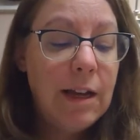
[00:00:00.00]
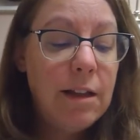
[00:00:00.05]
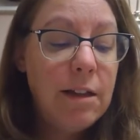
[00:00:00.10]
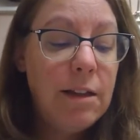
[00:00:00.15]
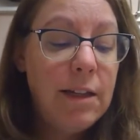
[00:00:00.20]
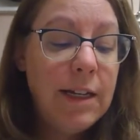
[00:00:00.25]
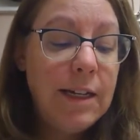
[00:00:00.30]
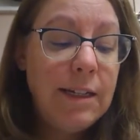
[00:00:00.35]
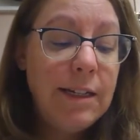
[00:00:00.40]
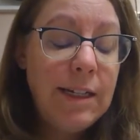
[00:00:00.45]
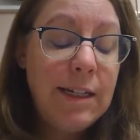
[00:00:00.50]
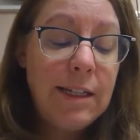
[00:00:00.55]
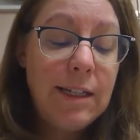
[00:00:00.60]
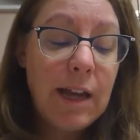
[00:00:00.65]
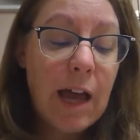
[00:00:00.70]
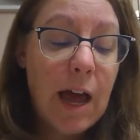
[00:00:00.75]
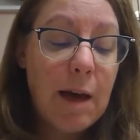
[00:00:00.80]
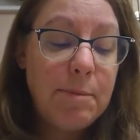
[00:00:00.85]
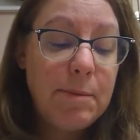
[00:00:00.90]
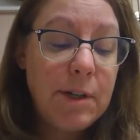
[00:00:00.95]
Lizzie
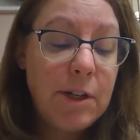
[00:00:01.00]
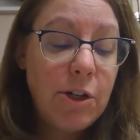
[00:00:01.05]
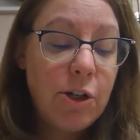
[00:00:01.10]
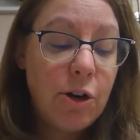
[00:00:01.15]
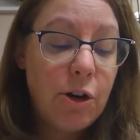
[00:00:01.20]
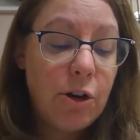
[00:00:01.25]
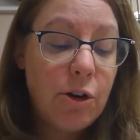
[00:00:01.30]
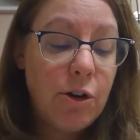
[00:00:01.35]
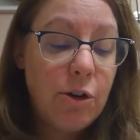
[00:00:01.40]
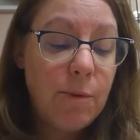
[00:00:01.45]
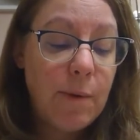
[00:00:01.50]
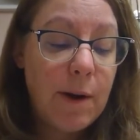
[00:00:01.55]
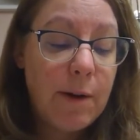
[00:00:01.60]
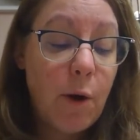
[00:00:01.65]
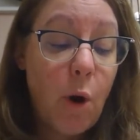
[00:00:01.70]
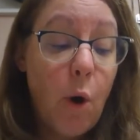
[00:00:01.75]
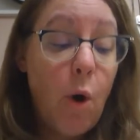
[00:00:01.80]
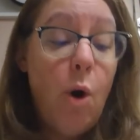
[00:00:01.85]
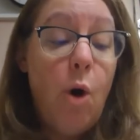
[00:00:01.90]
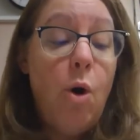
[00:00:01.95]
stopped and turned around.
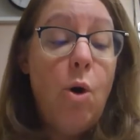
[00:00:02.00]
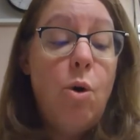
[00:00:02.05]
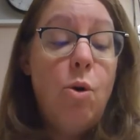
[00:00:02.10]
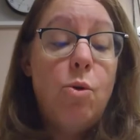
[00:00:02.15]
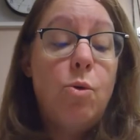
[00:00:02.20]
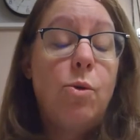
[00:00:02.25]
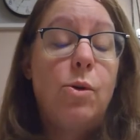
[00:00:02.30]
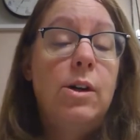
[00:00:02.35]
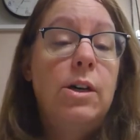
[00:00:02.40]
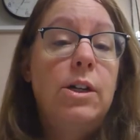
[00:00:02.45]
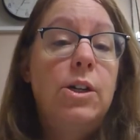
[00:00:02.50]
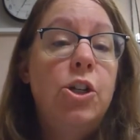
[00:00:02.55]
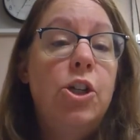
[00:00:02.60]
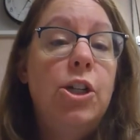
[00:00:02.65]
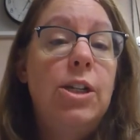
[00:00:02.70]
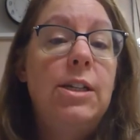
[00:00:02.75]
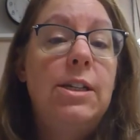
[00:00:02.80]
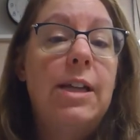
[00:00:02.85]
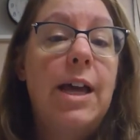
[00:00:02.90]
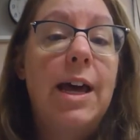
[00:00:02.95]
"Oh,"
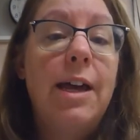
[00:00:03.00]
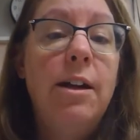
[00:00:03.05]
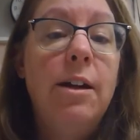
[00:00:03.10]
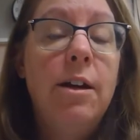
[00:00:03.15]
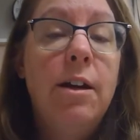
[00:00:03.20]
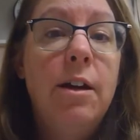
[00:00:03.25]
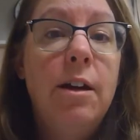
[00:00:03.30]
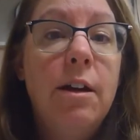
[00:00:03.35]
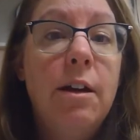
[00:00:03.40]
she said.